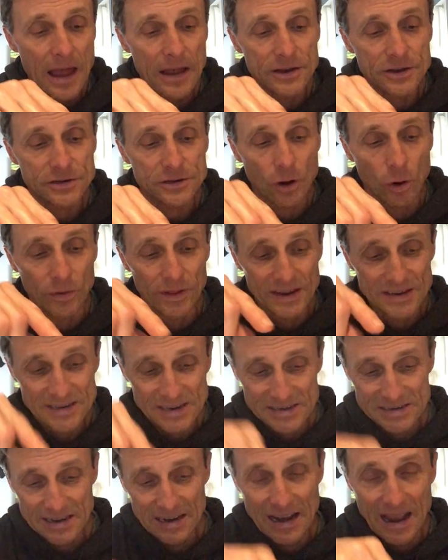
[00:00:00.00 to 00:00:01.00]
So this
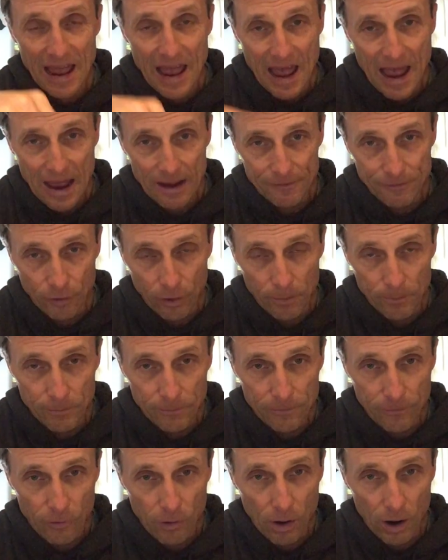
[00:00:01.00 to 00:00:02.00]
is an adverb
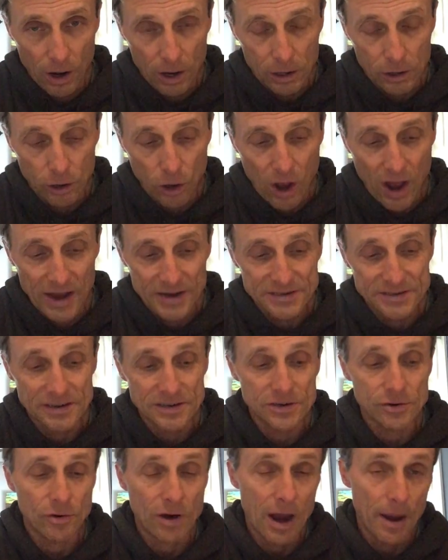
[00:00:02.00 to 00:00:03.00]
clause
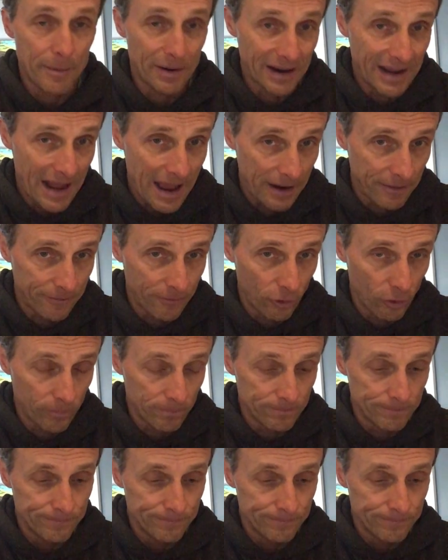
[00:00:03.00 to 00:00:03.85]
describing an adverb.